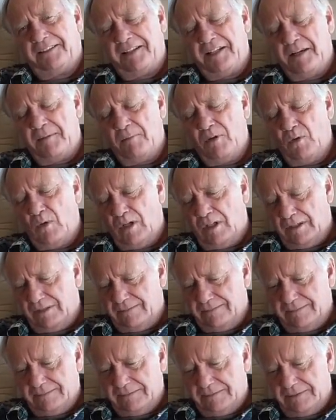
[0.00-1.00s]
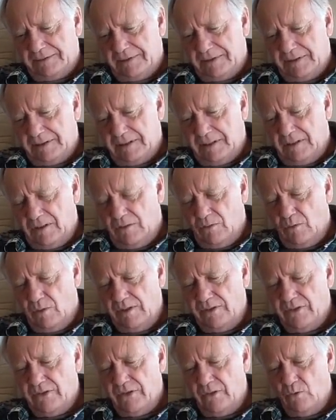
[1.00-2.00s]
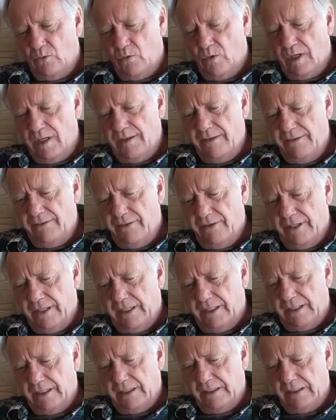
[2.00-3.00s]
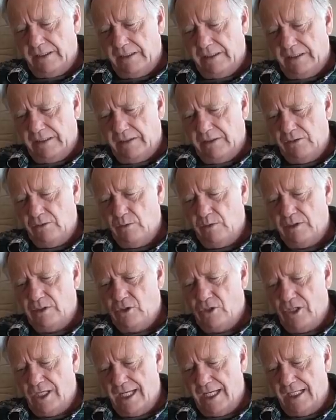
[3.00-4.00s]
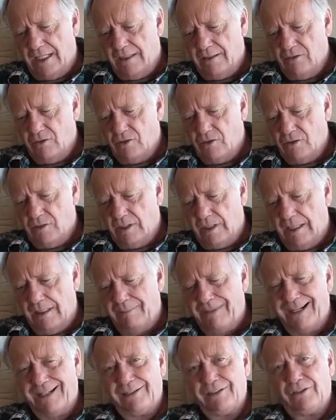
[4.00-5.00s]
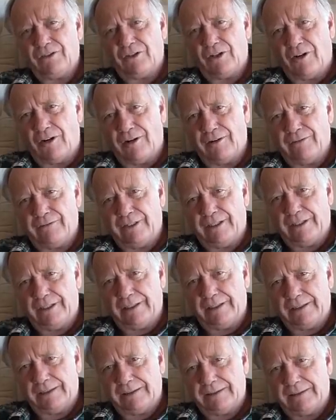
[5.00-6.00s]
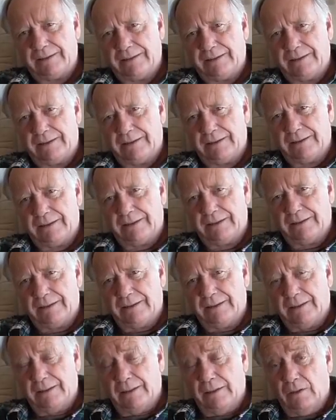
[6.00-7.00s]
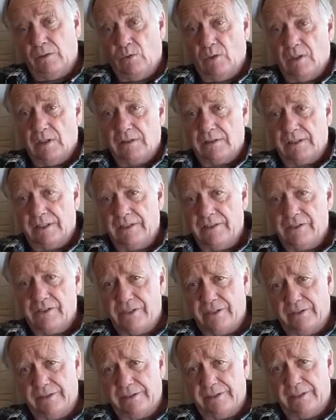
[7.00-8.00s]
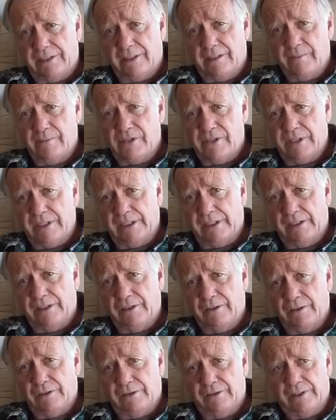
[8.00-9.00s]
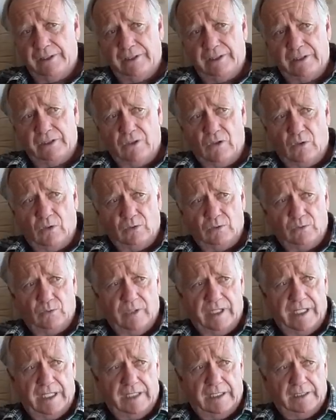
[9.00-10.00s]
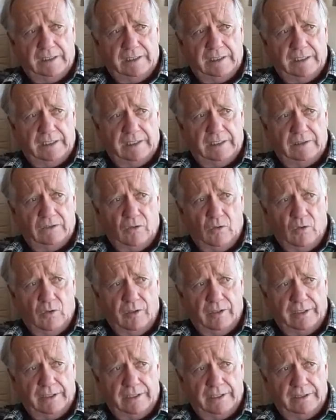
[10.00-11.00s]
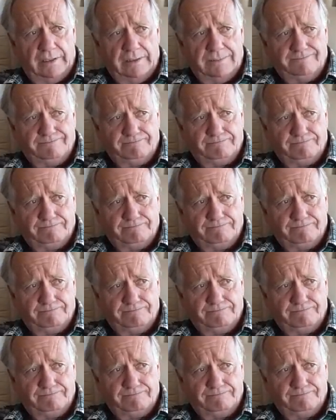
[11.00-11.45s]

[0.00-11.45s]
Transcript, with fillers: Number one, what's the one thing you would change about your R V? Well, considering that I'm sitting here in the cold rain in Oregon,